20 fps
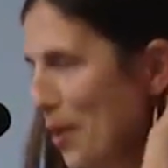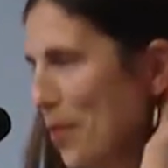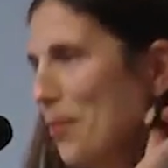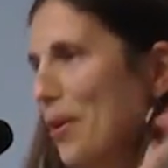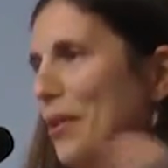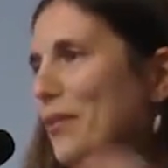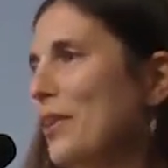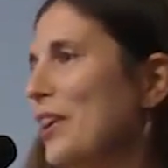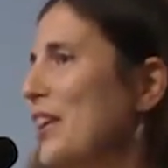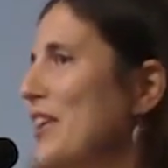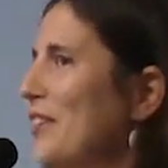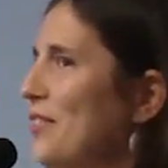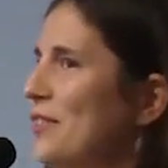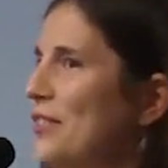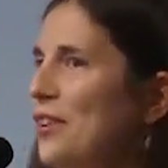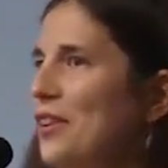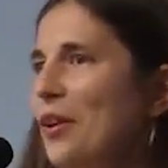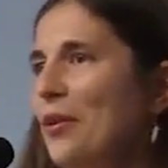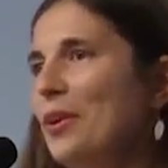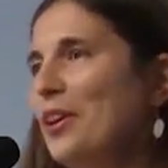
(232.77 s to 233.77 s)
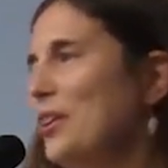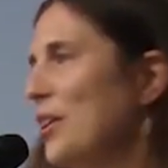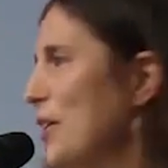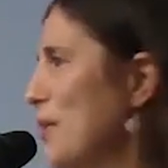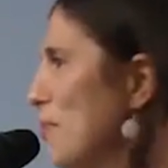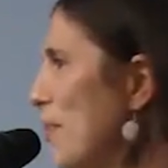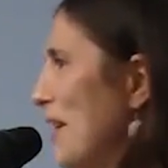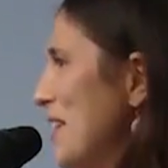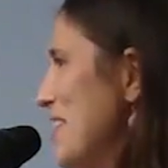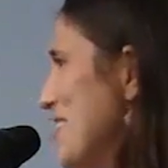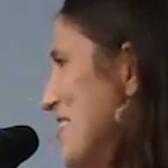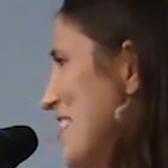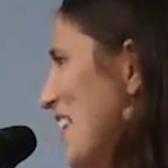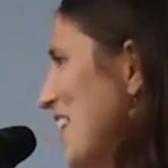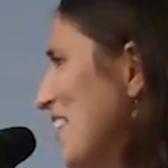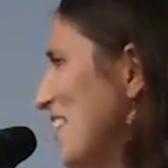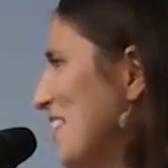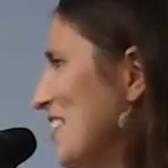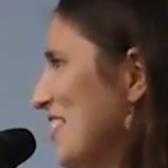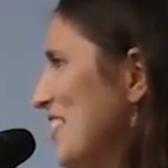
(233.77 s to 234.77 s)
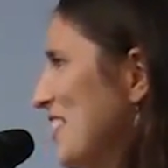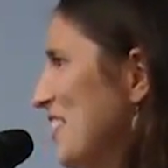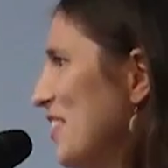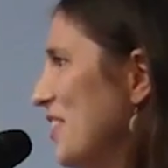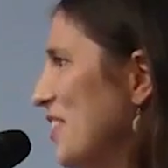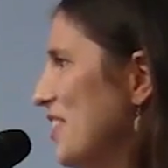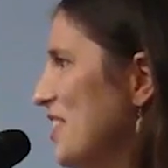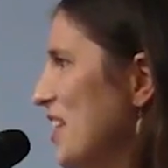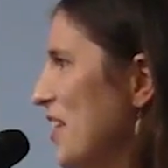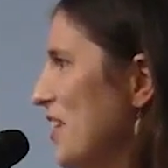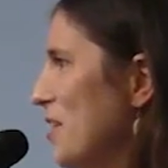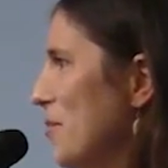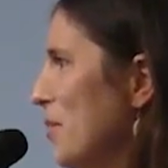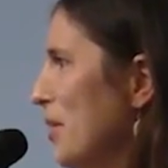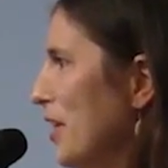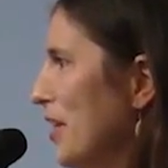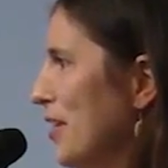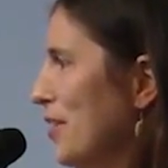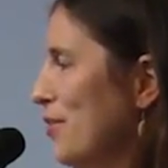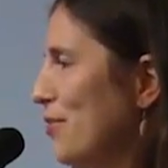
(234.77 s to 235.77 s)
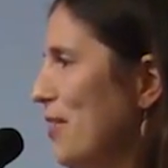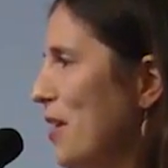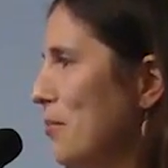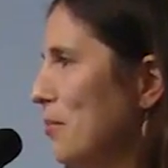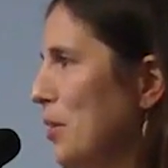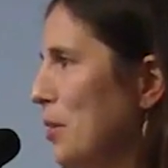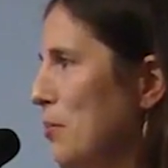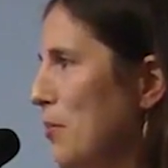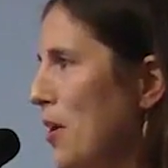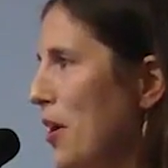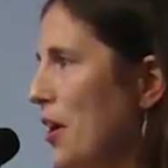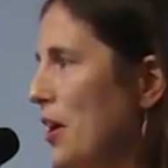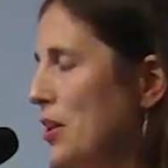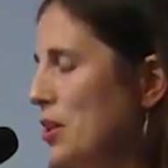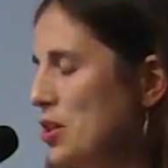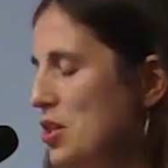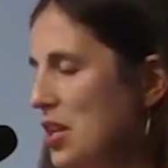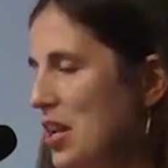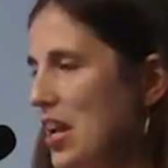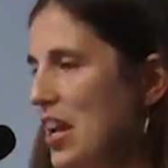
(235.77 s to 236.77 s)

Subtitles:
But we took a bus down to attend the Million Family March.